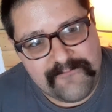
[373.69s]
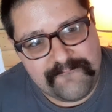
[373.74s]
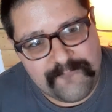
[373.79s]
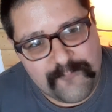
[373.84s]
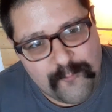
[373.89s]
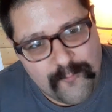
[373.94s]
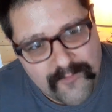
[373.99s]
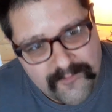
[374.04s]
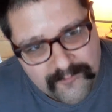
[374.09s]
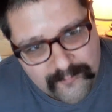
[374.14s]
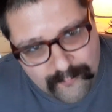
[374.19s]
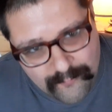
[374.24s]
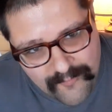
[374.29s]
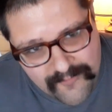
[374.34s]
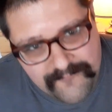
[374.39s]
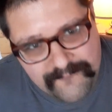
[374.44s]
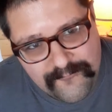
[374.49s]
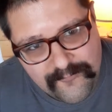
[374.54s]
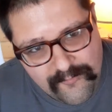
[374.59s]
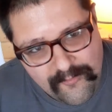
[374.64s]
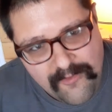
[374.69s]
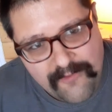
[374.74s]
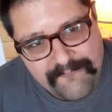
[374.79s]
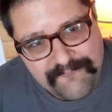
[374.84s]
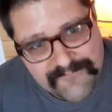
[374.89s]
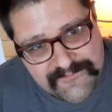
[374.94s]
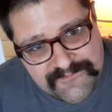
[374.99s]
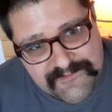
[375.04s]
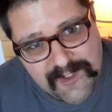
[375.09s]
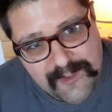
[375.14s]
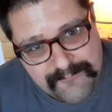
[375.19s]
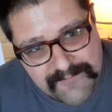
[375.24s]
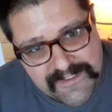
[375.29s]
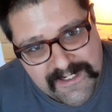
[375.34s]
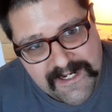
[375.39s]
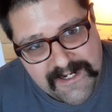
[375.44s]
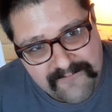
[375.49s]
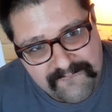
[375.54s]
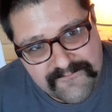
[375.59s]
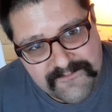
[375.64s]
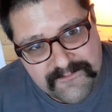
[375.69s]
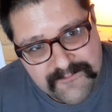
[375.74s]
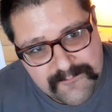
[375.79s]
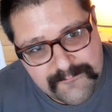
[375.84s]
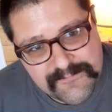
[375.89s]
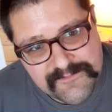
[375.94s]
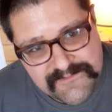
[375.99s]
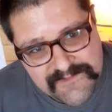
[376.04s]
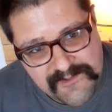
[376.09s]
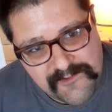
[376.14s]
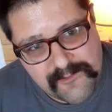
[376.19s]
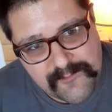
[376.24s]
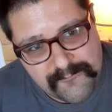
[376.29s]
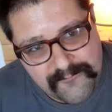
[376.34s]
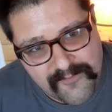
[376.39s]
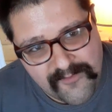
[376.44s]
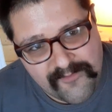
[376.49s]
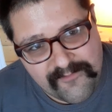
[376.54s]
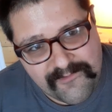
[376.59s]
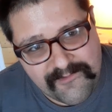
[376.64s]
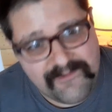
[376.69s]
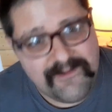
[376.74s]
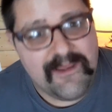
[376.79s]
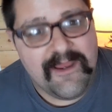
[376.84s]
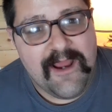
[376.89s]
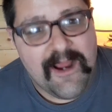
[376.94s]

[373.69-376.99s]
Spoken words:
if you want to run for office on behalf of the Libertarian Party,